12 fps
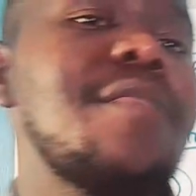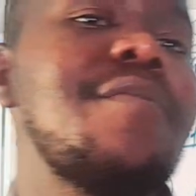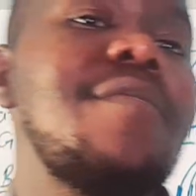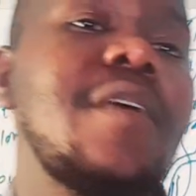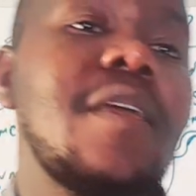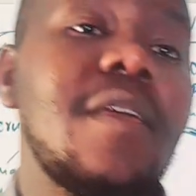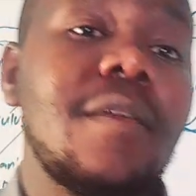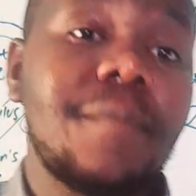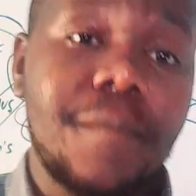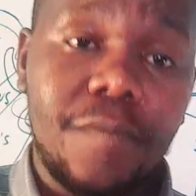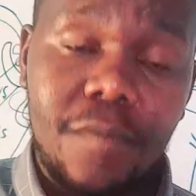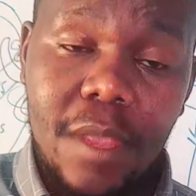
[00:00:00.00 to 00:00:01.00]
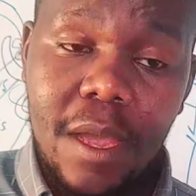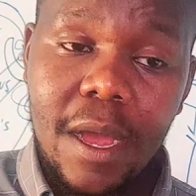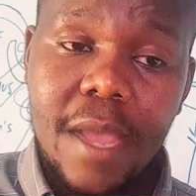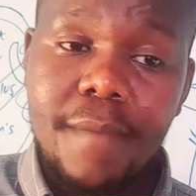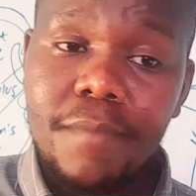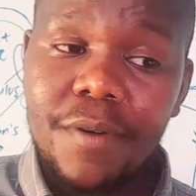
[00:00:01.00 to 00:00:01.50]
the
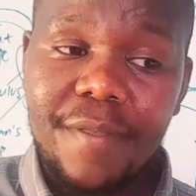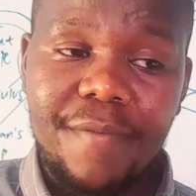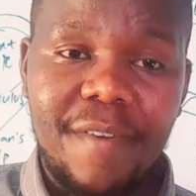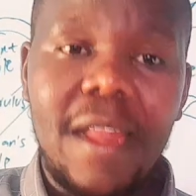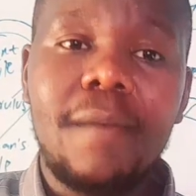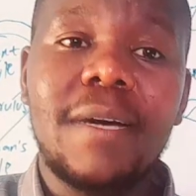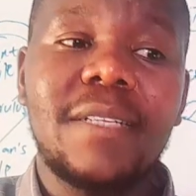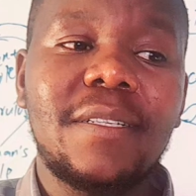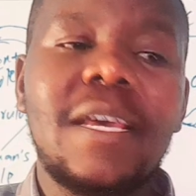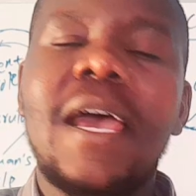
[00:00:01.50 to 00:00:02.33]
hypothalamus,